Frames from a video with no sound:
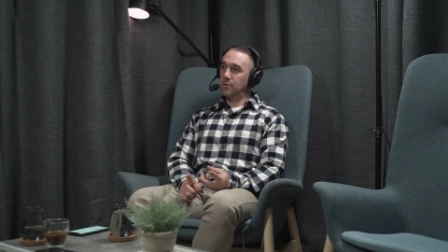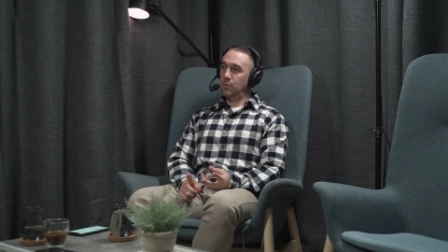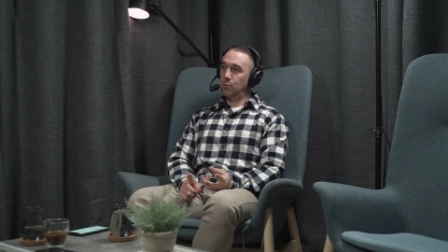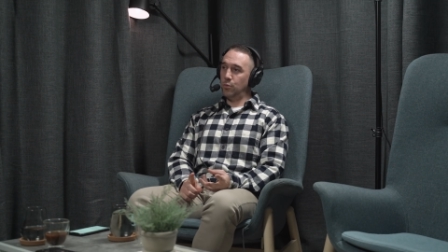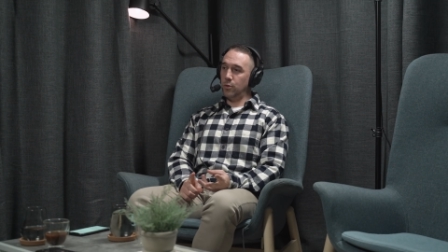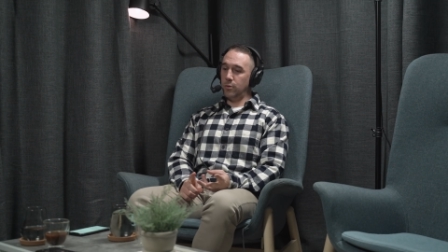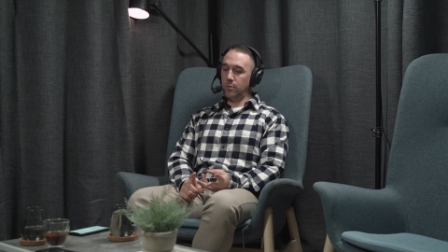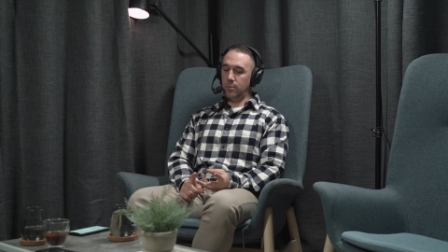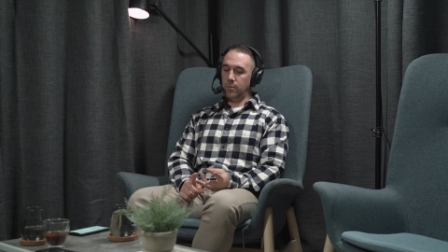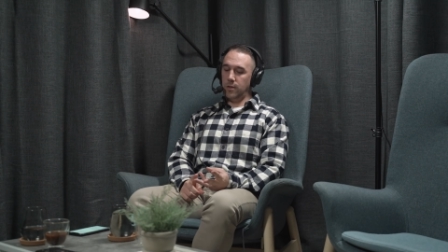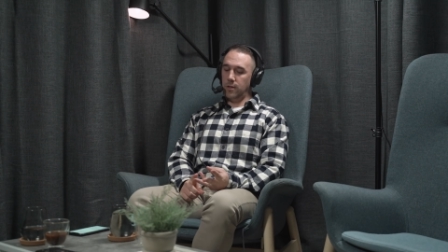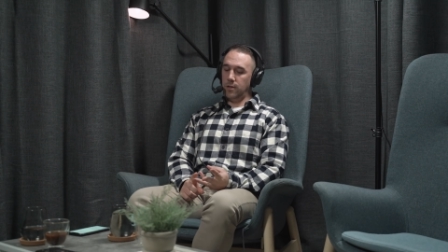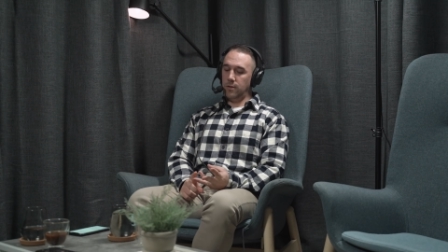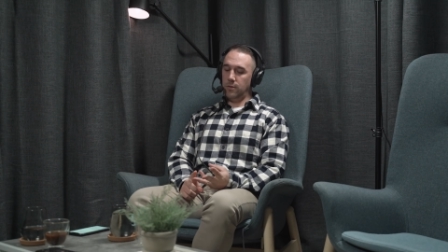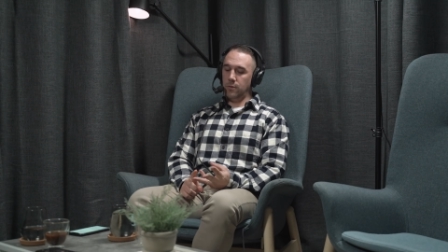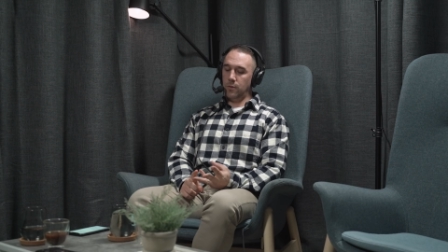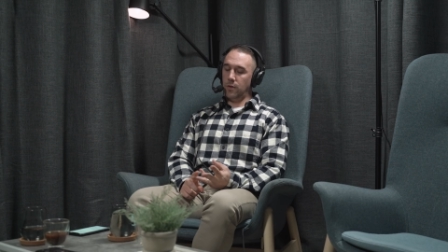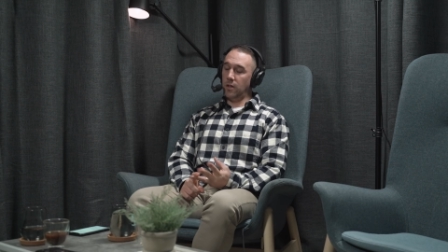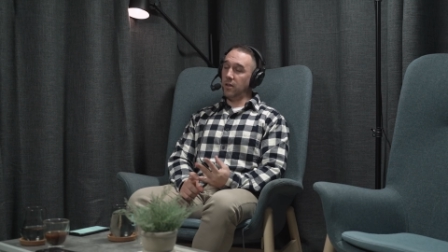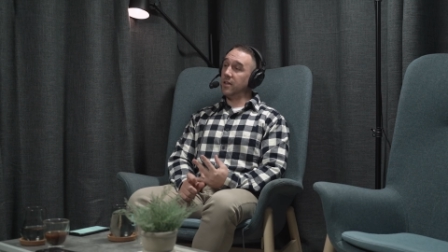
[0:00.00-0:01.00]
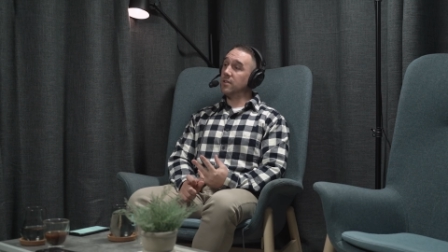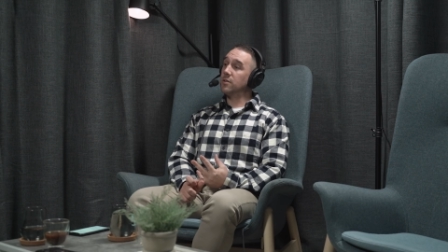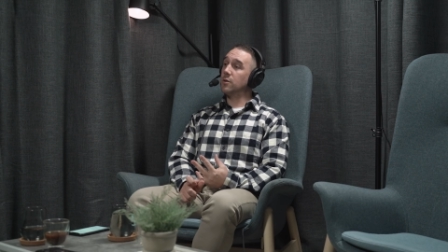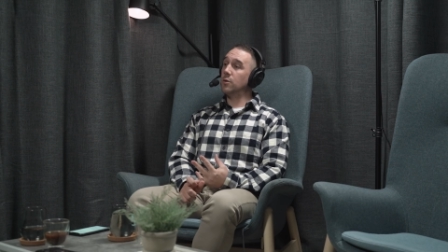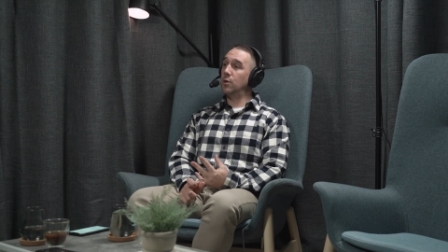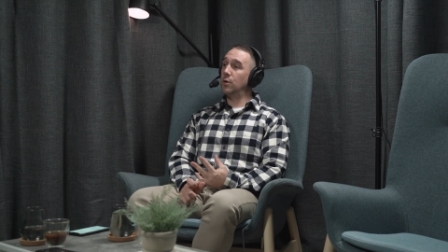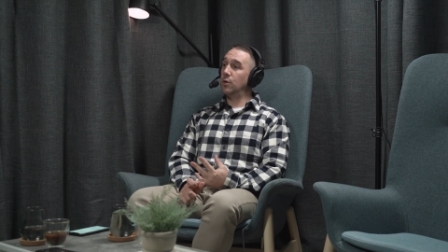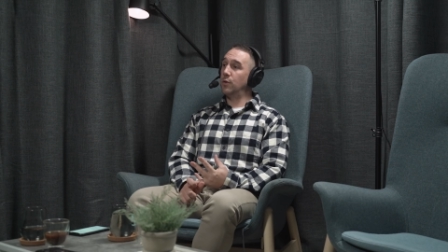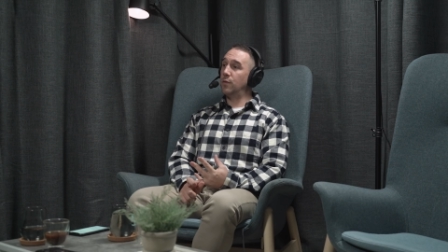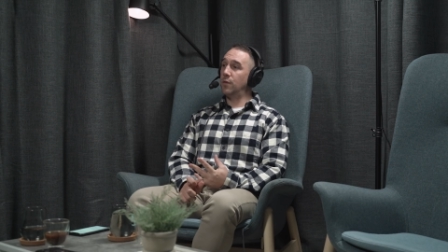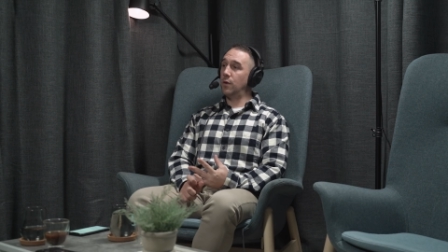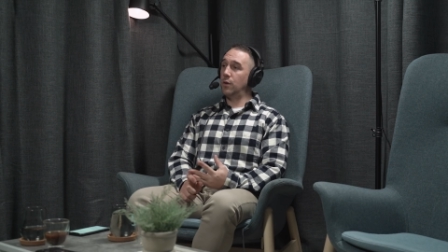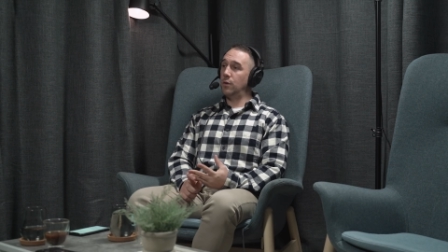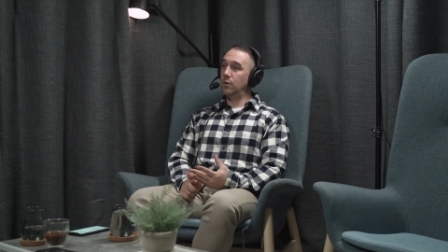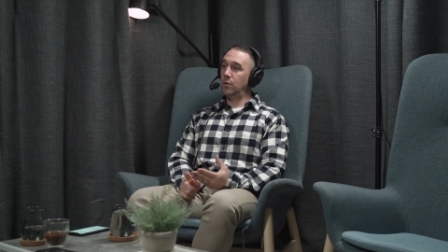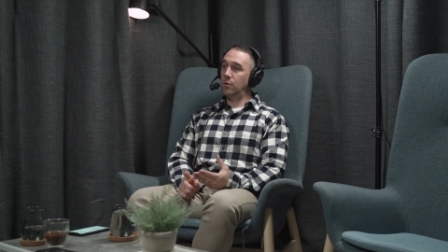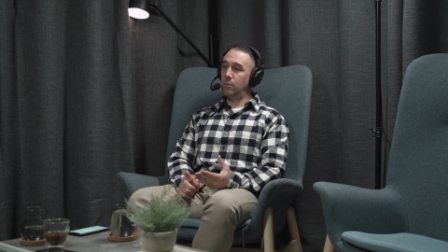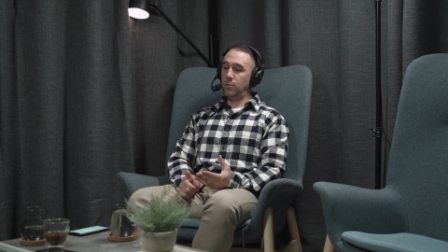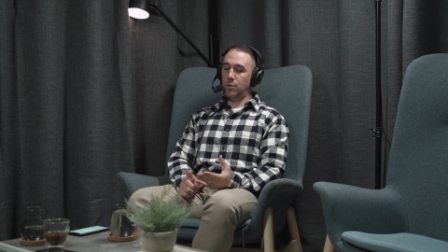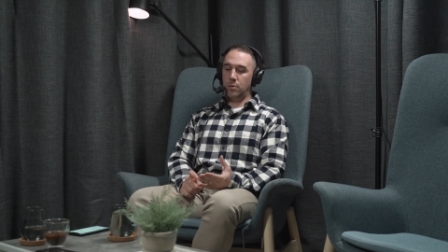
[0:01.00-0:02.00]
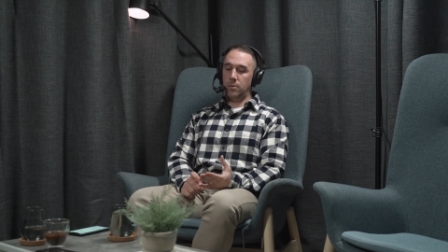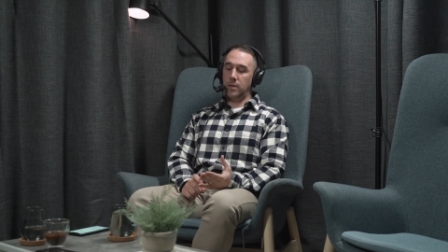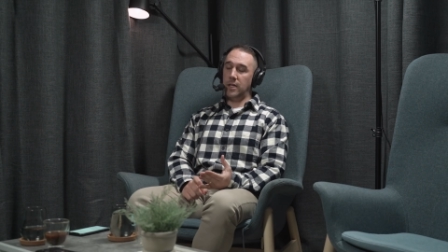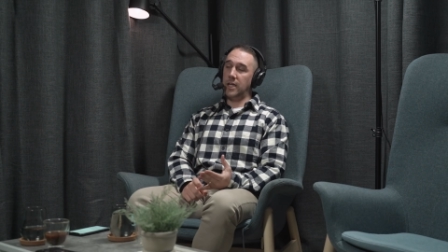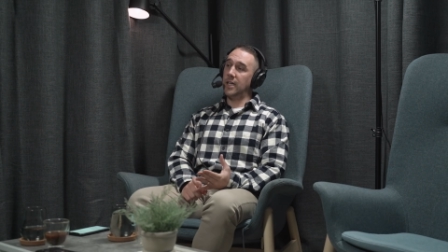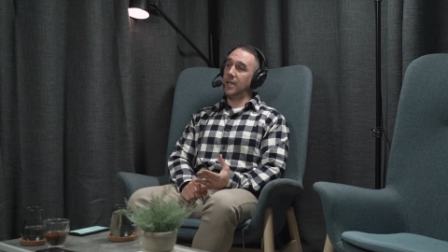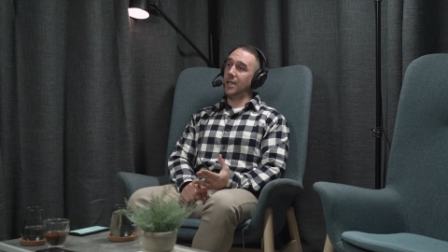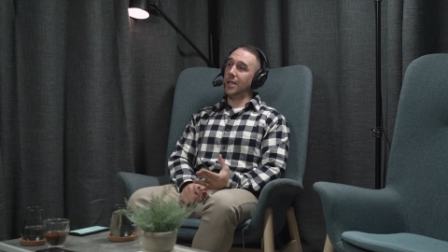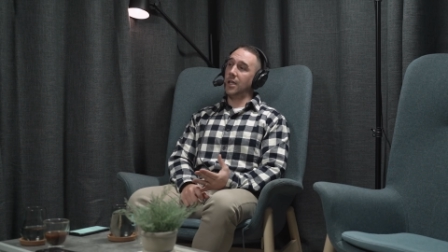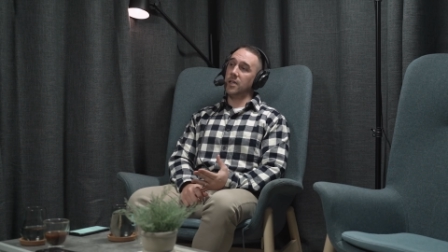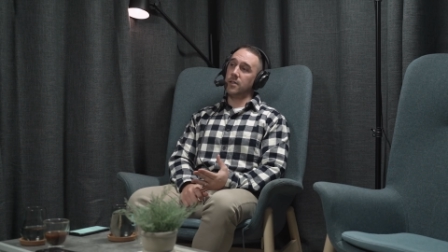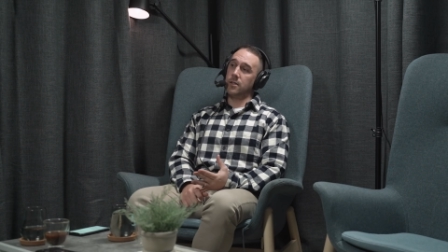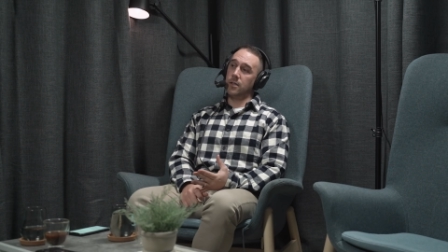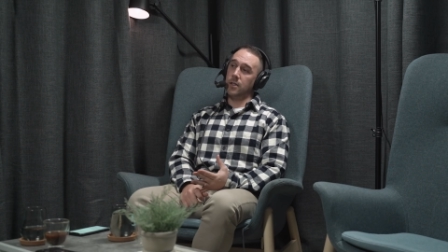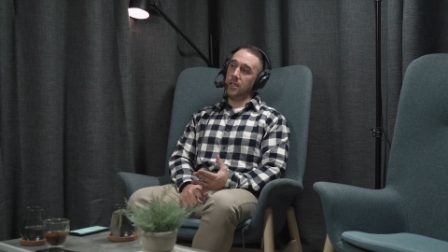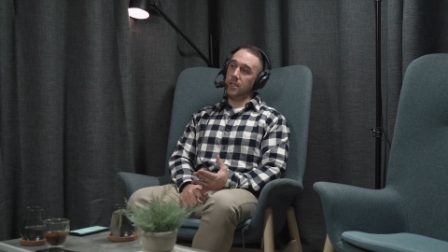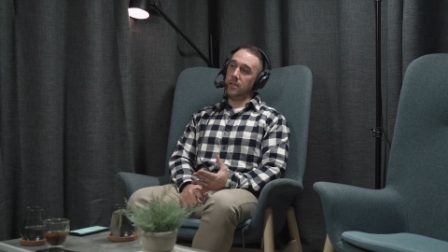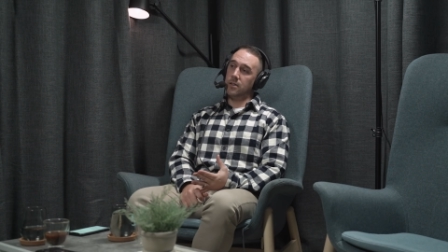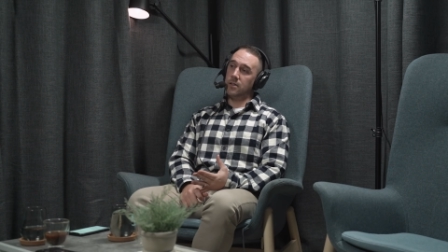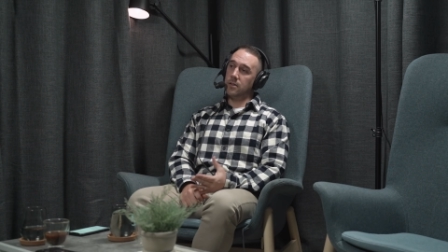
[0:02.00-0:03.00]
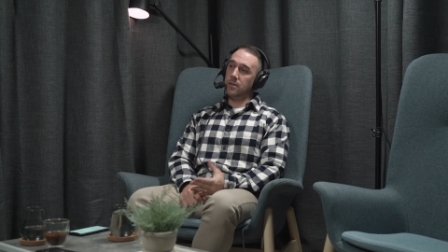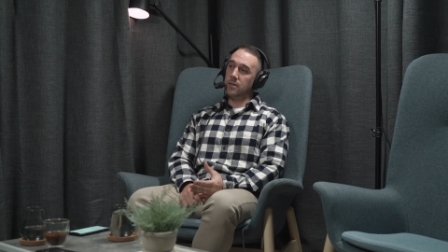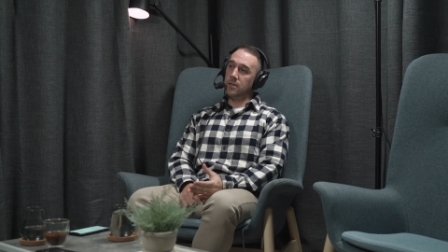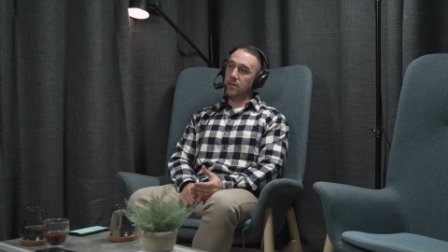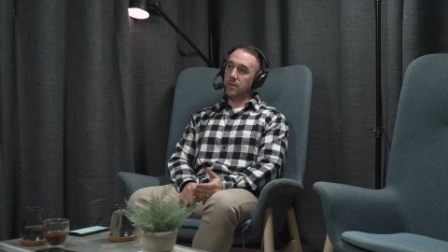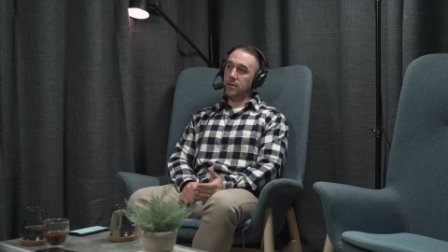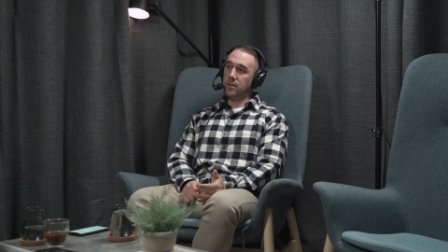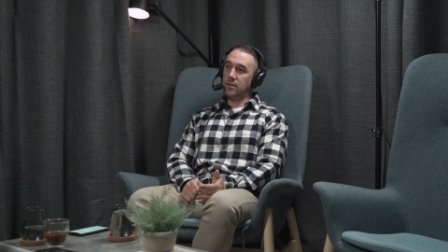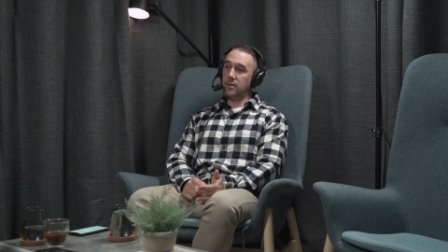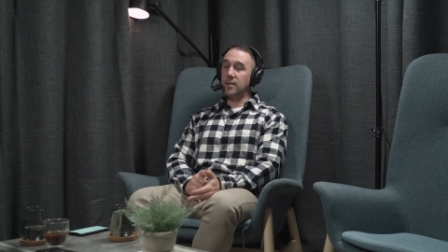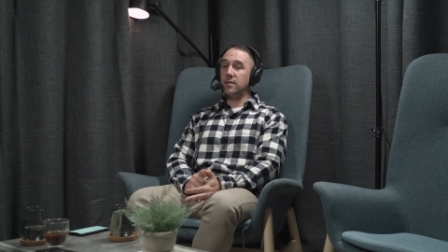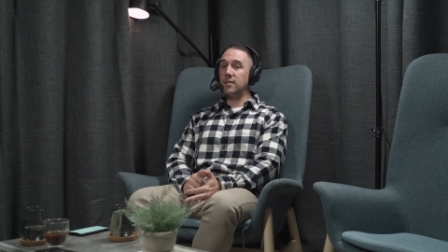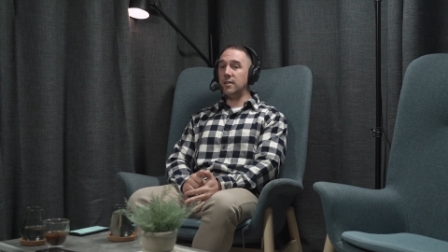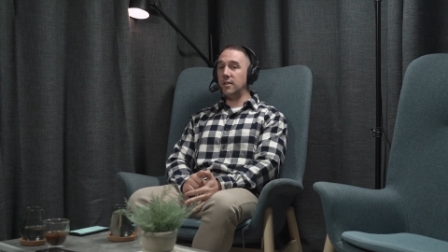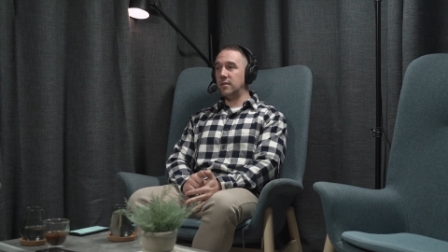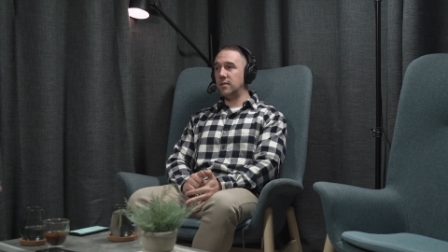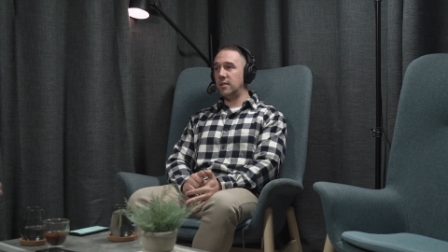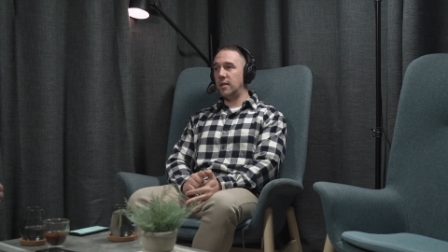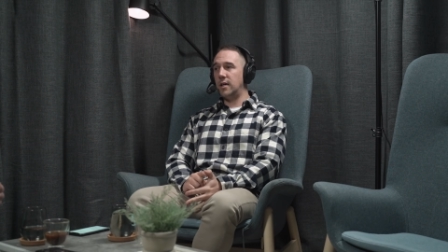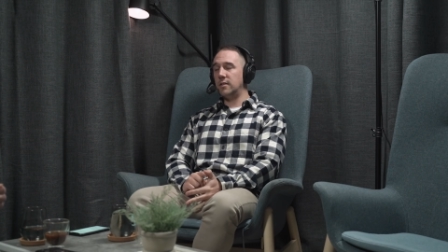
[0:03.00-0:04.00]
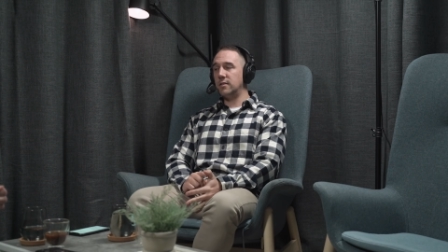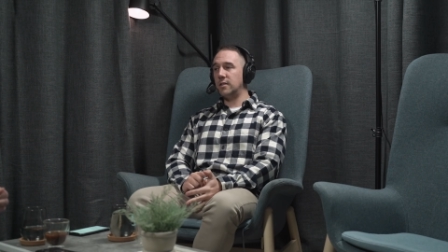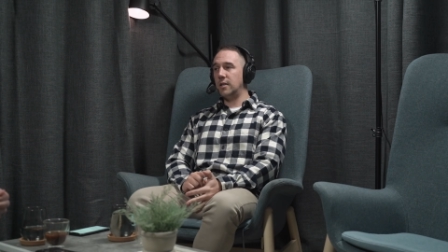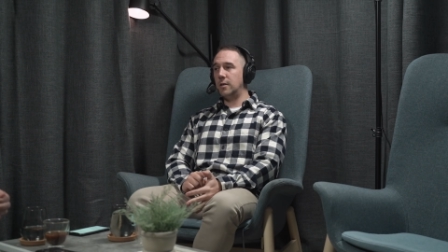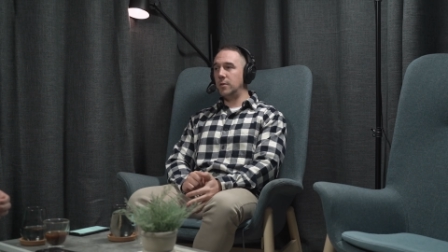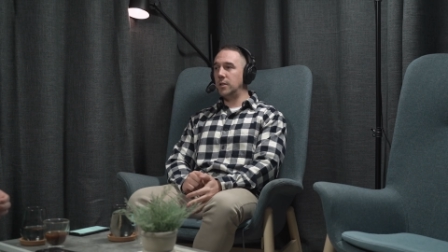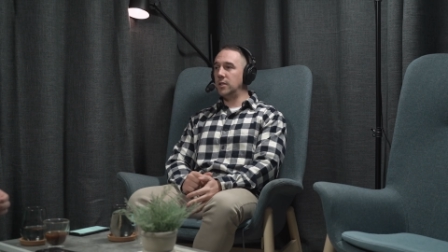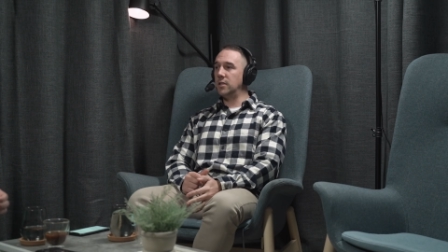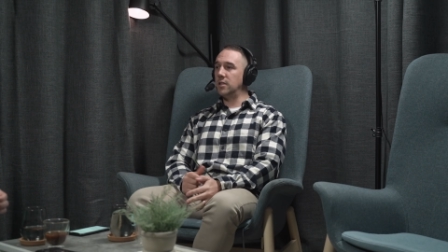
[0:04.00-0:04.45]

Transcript: probably doing less good on the phone, probably getting less leads, there's less kickstarts coming.